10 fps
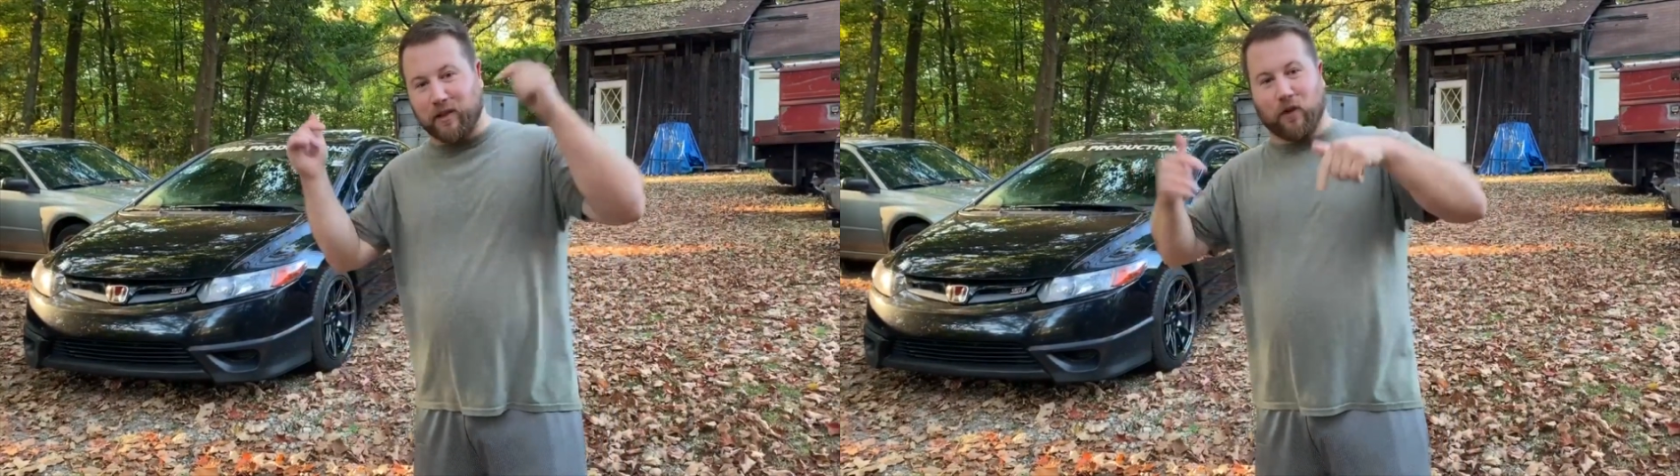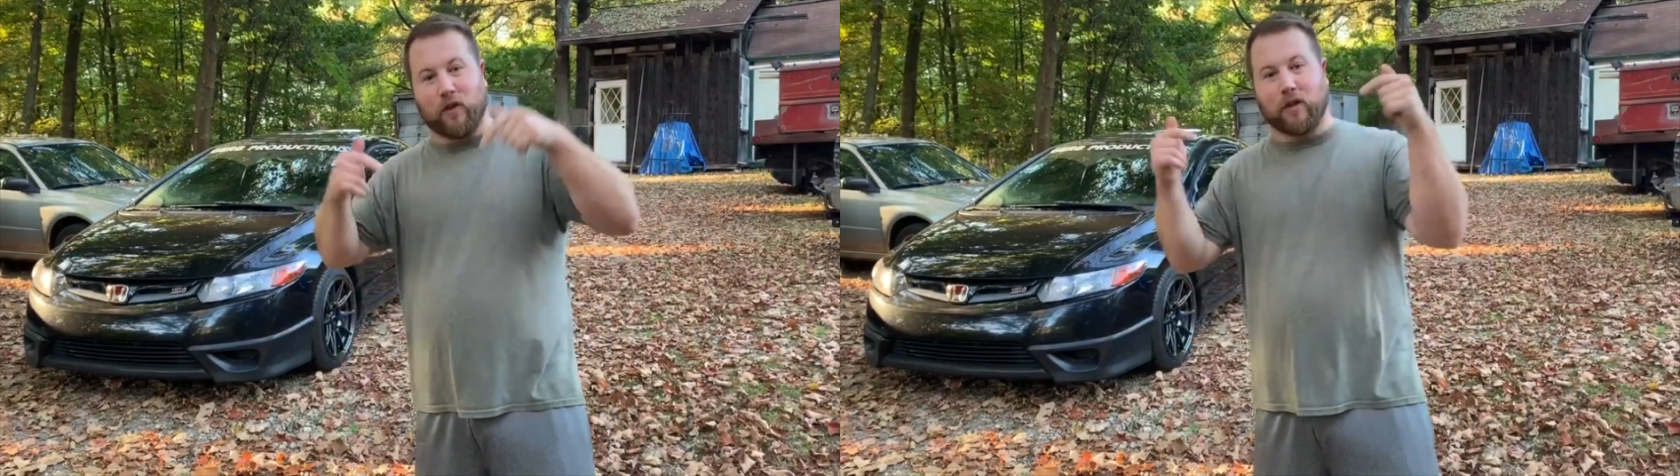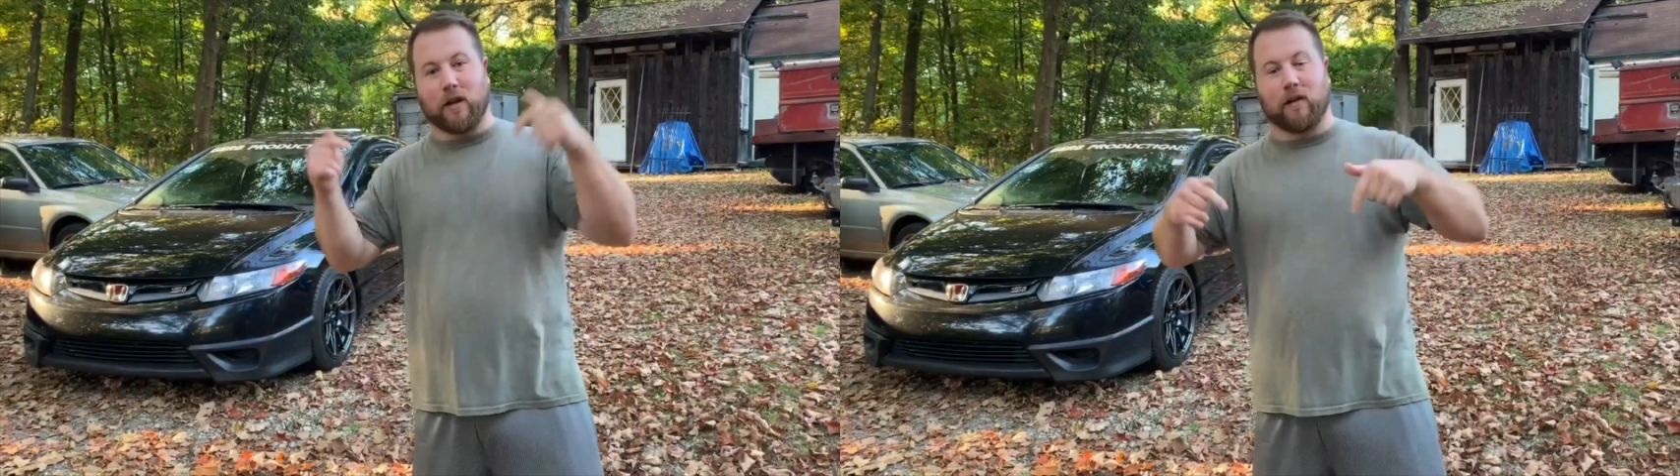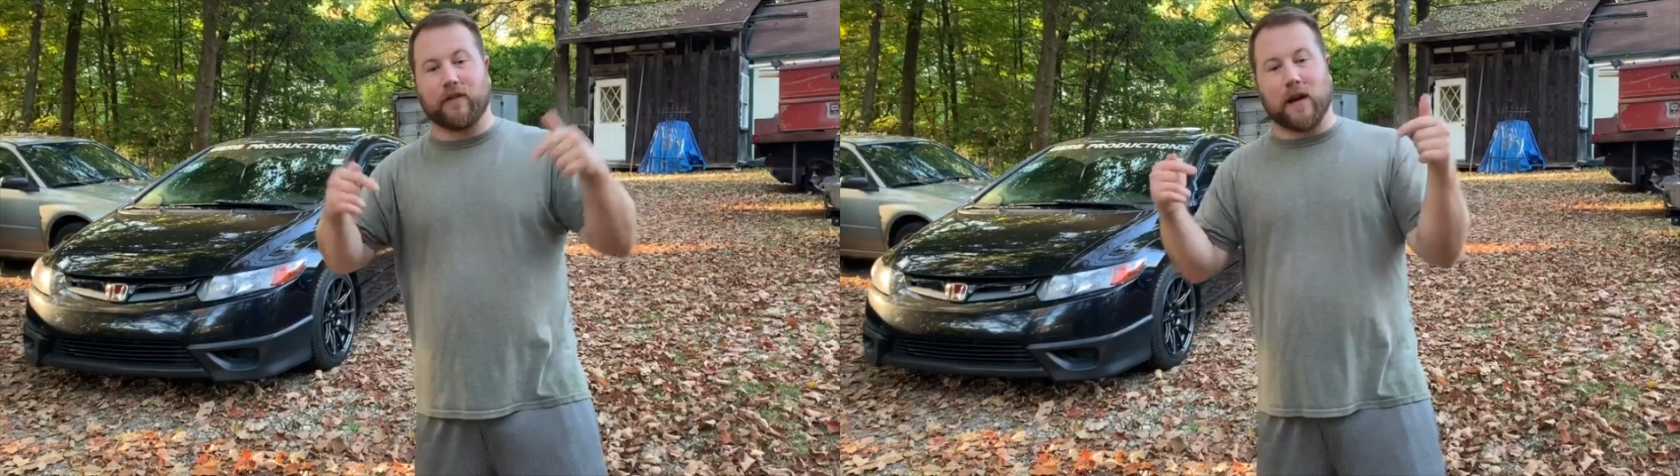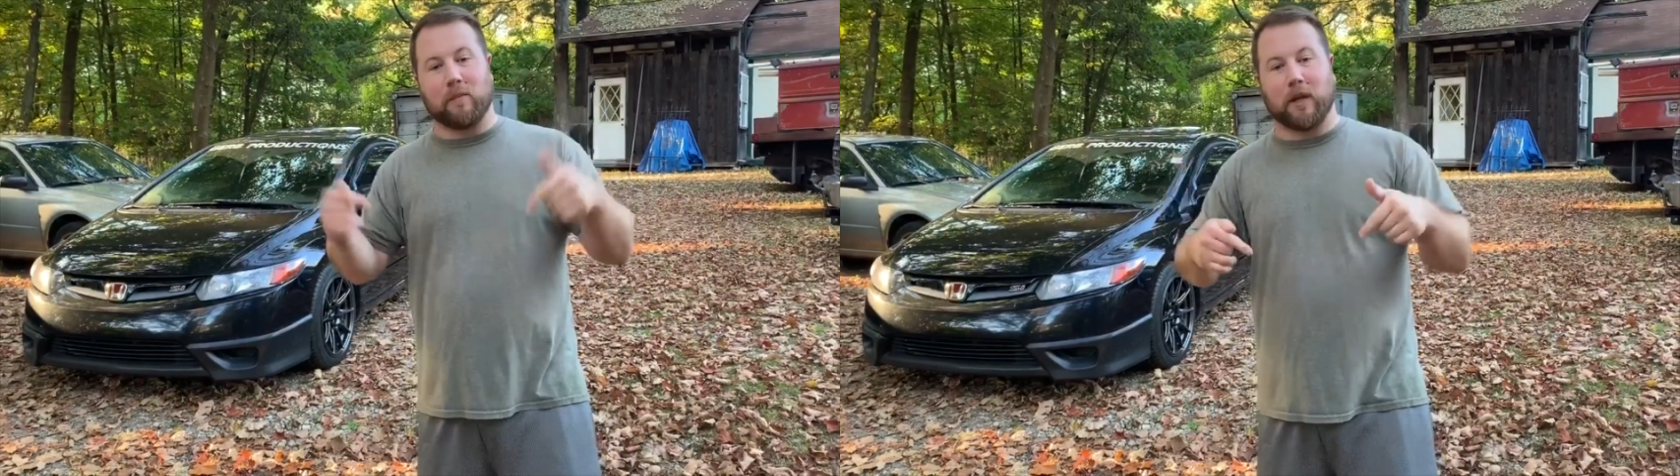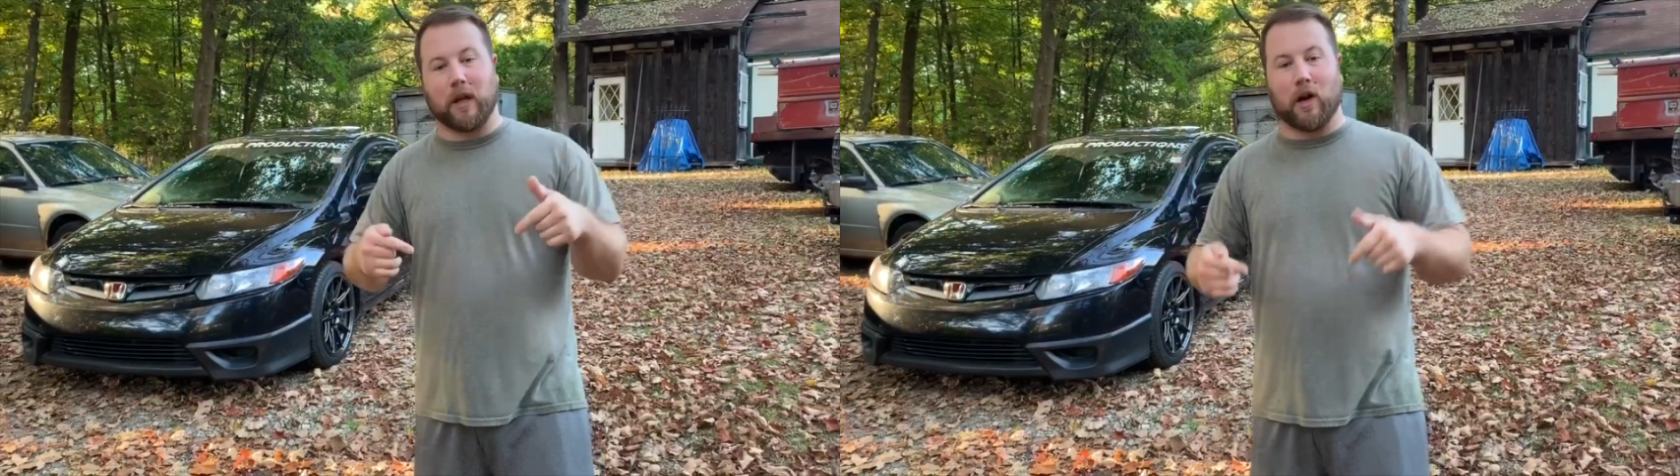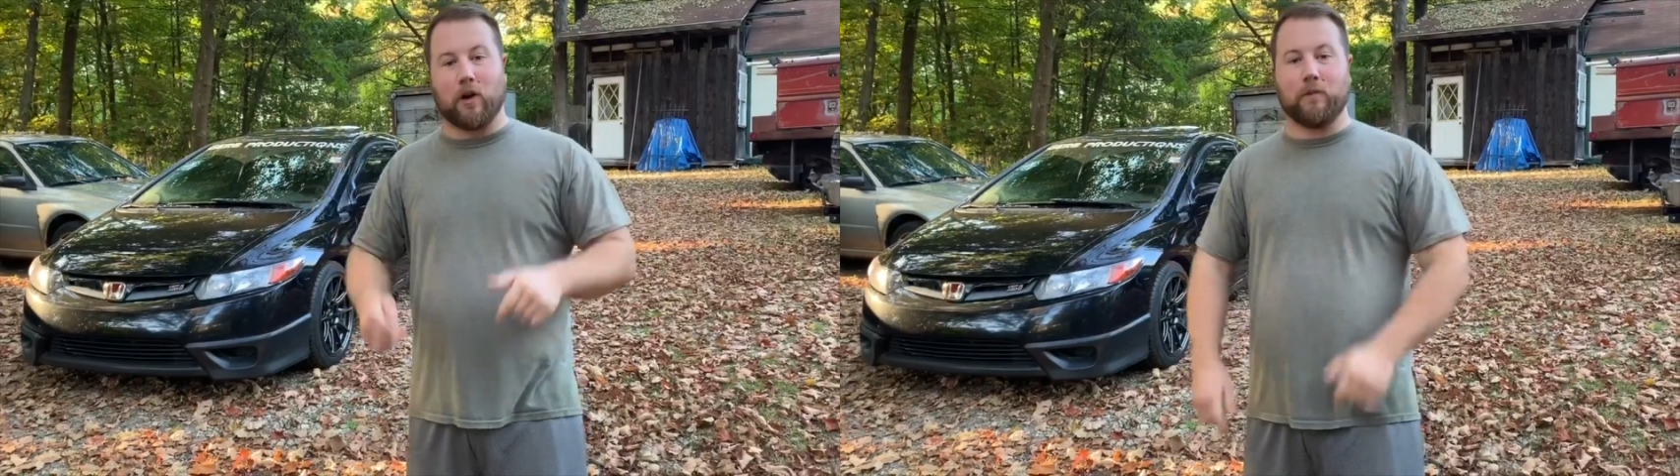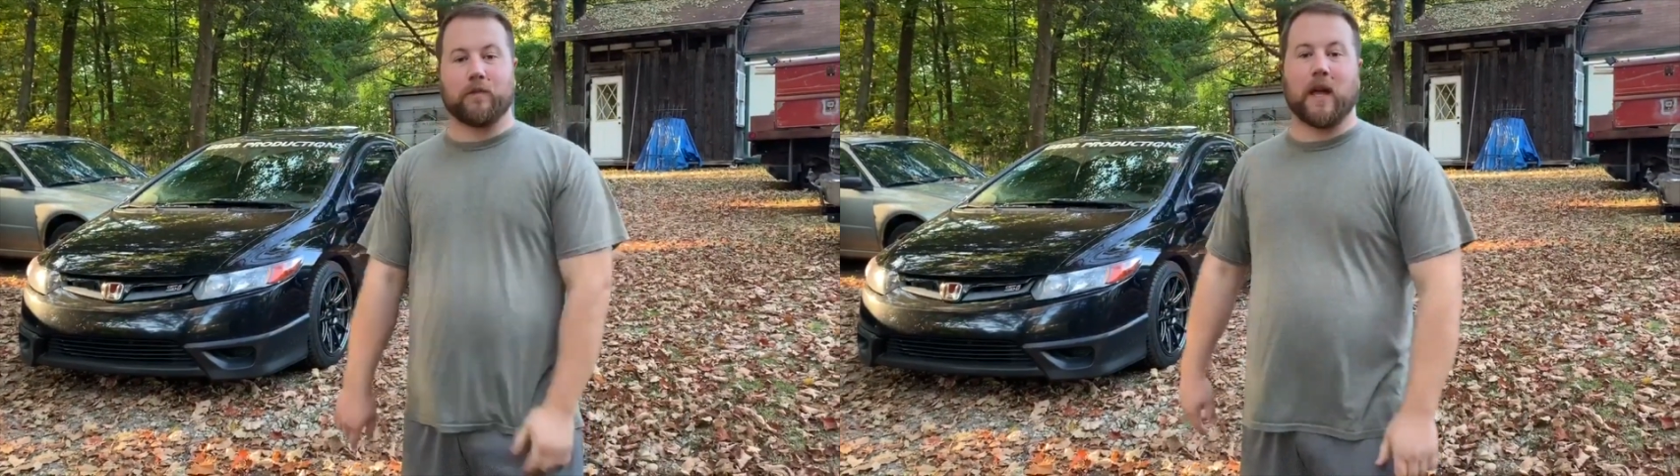Leave all the love down
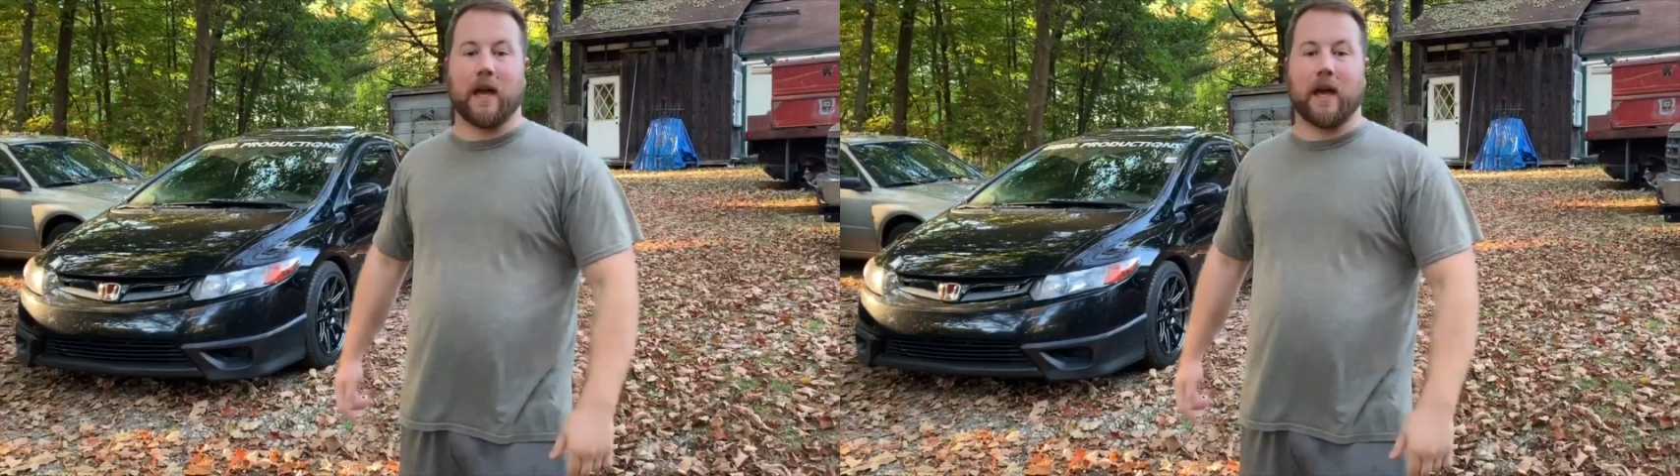below.